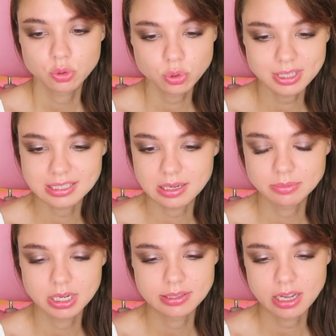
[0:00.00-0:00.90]
Actually,
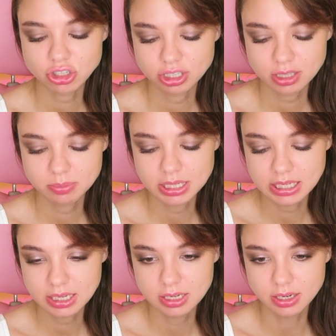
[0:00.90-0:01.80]
there are no any
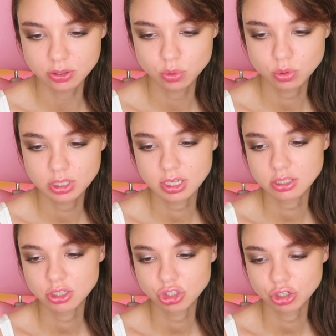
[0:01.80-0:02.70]
mini games
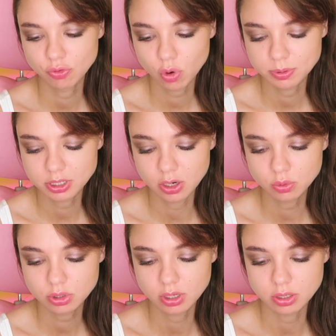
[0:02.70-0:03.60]
here. Nothing
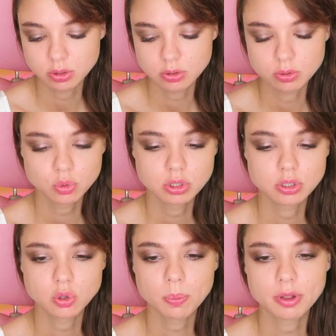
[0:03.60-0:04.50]
at all.
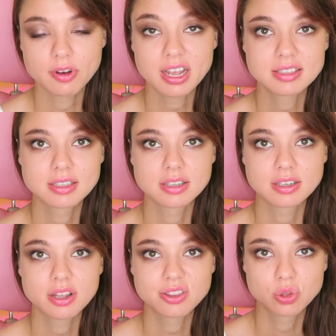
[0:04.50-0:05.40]
Well, at least we can
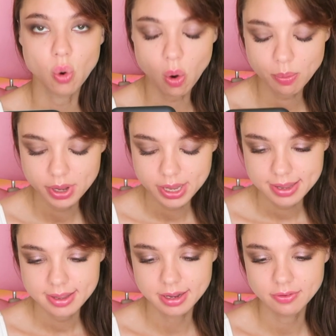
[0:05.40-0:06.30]
see Tom here
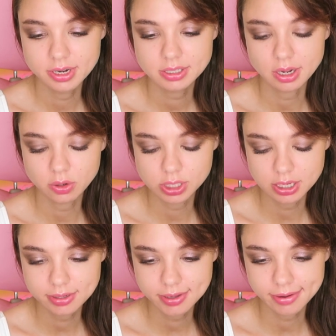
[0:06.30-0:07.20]
sometime.
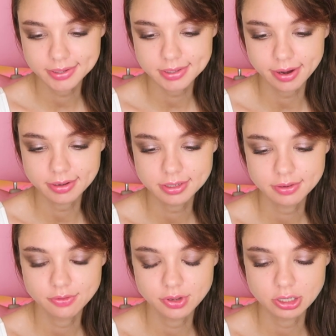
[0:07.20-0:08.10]
He telling us
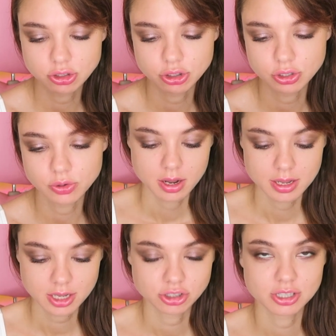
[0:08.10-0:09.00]
something.
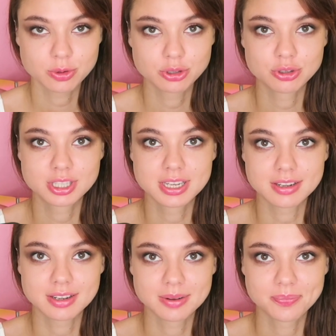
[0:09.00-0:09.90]
Guys, I did
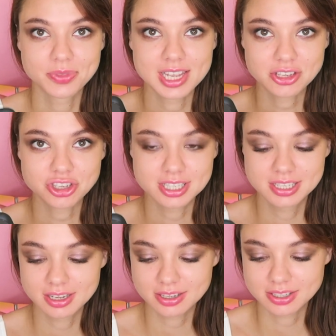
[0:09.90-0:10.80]
it. I took
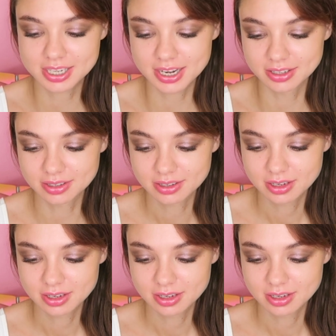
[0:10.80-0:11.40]
a screenshot.